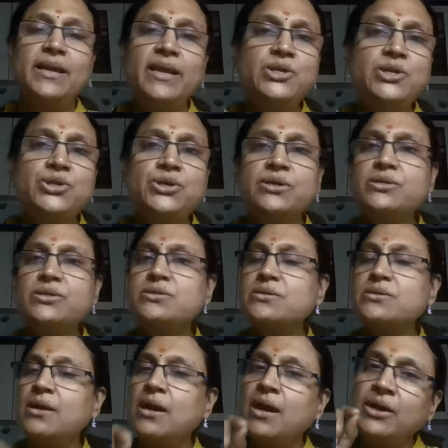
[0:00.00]
Teacher
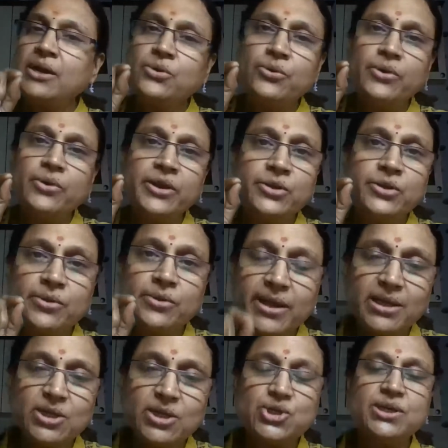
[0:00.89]
is not going to
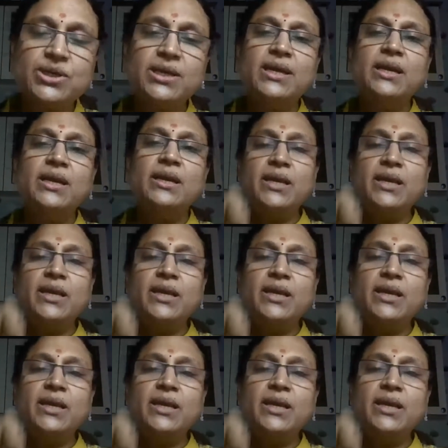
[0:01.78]
teach.